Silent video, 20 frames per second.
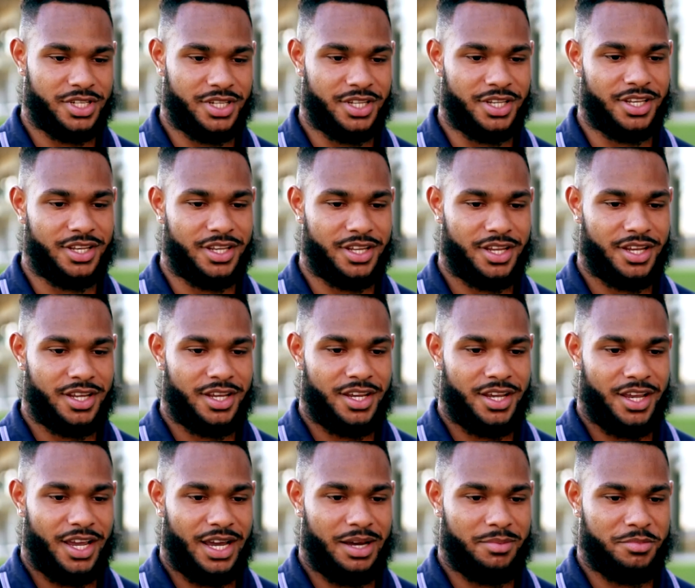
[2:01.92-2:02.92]
in
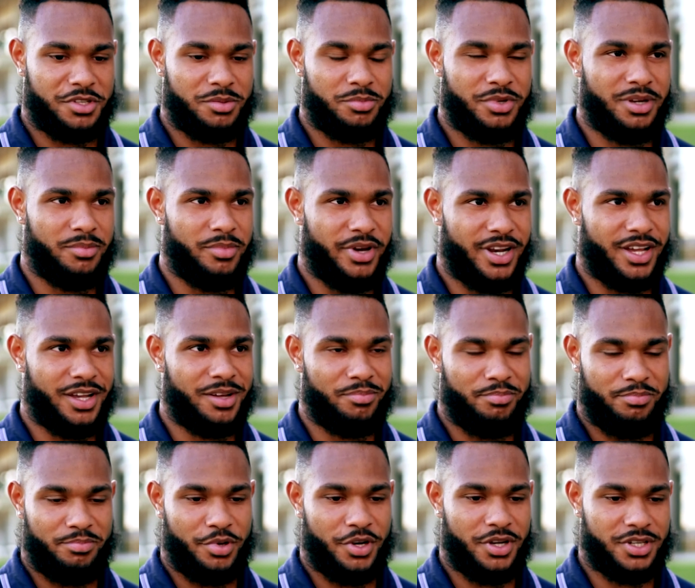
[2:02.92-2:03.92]
um, to be a better
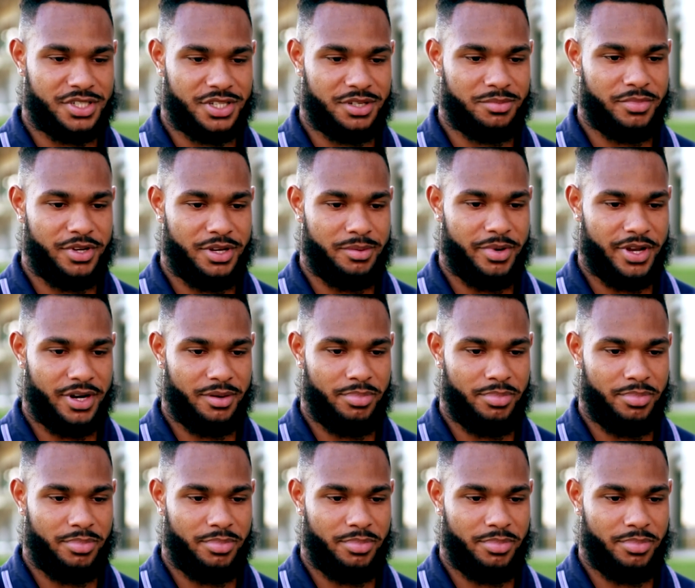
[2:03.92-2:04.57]
person, be a better